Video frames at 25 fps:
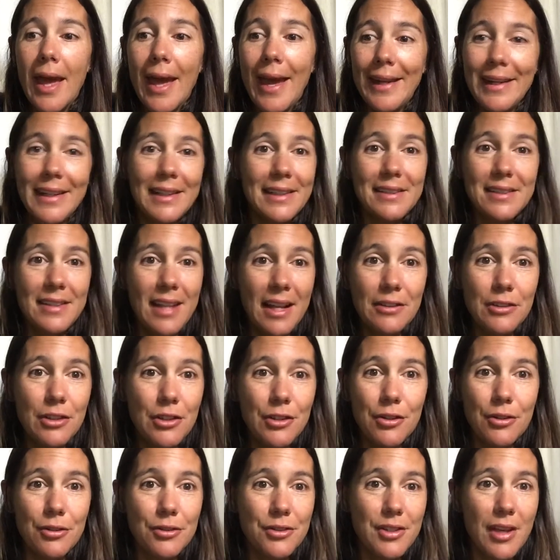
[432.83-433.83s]
and
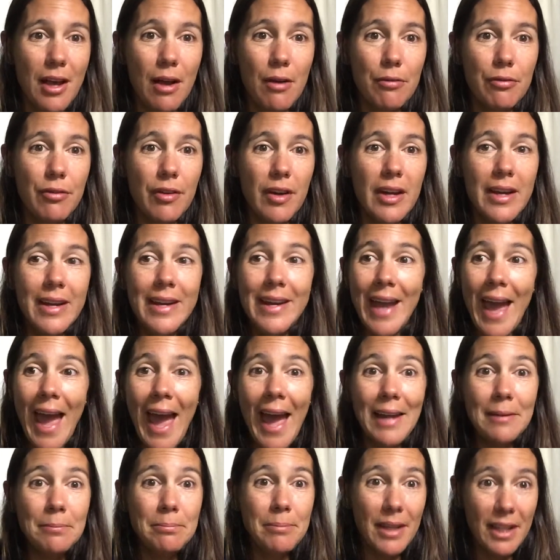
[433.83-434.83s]
extended herself.
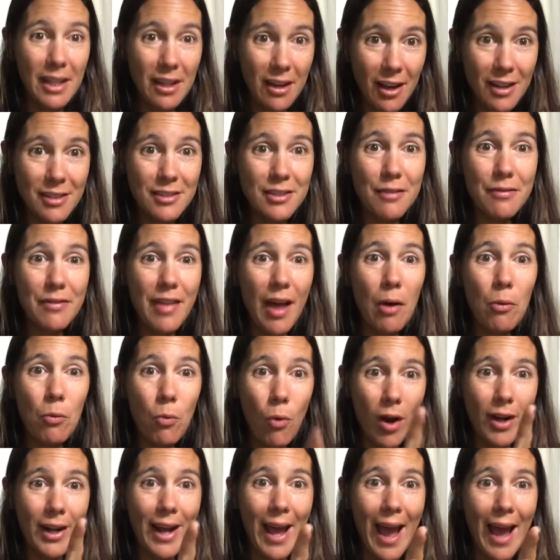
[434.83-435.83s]
And because of that
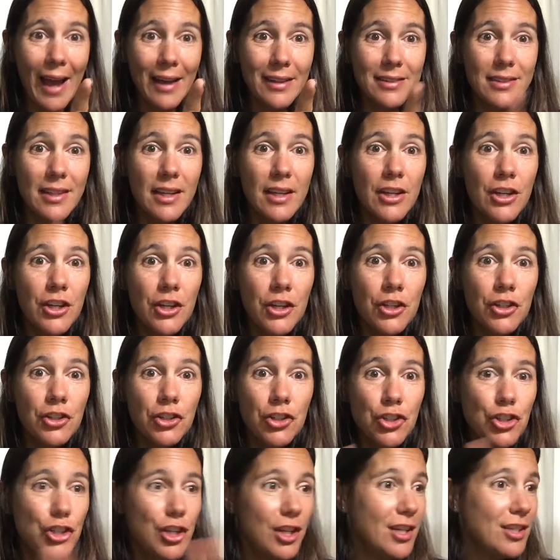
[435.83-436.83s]
one act,
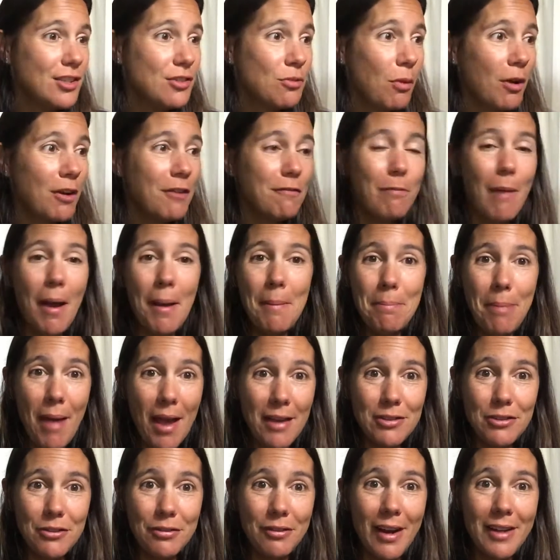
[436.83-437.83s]
she is one of my
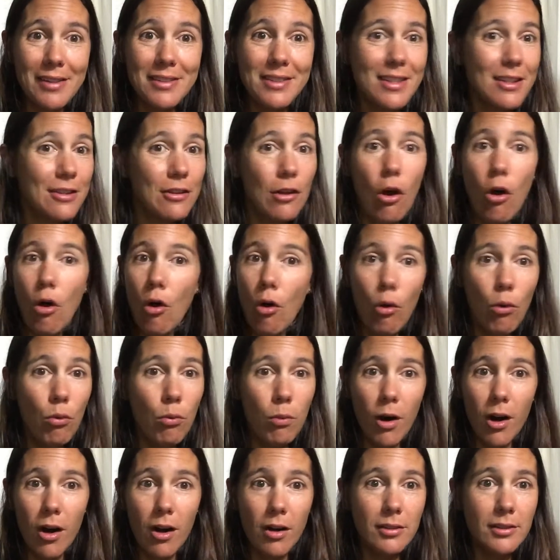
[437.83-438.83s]
best friends in the whole
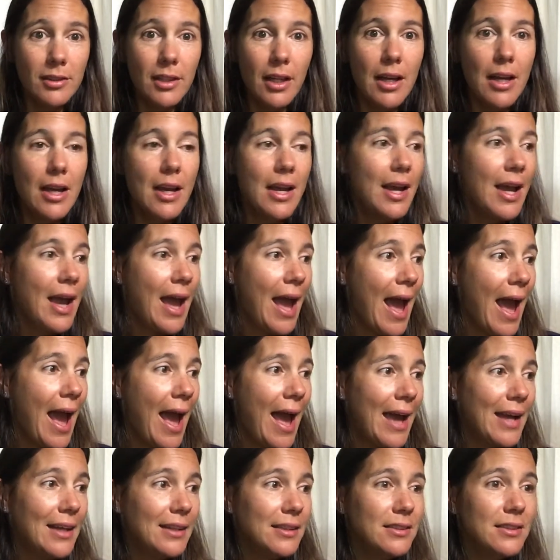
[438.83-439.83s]
world.
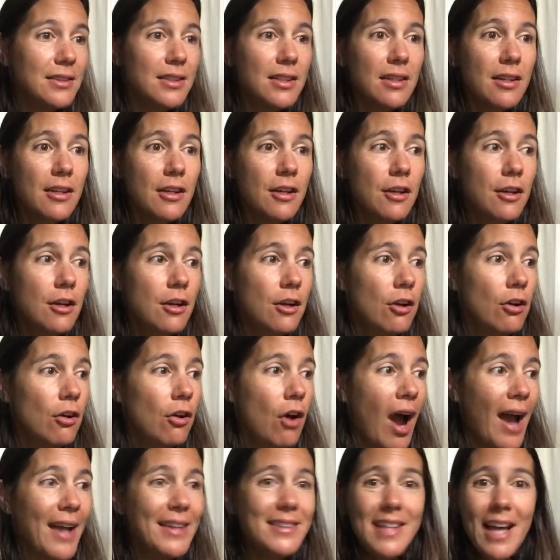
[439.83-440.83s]
And
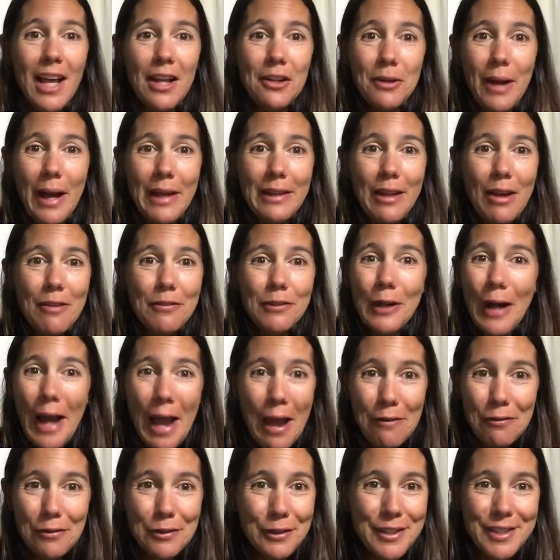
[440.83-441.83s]
I tell her I love her
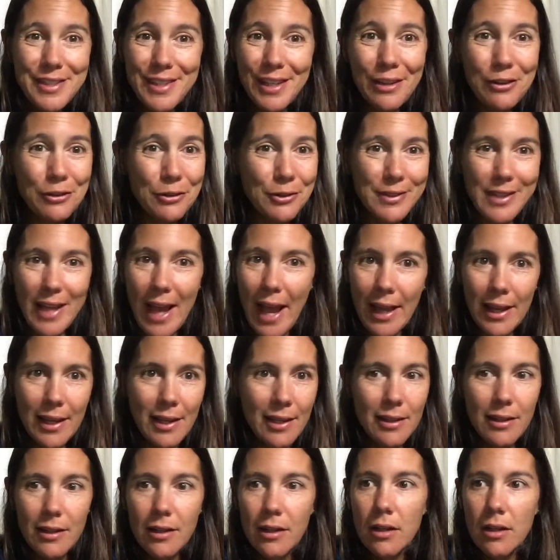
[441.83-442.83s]
every single day.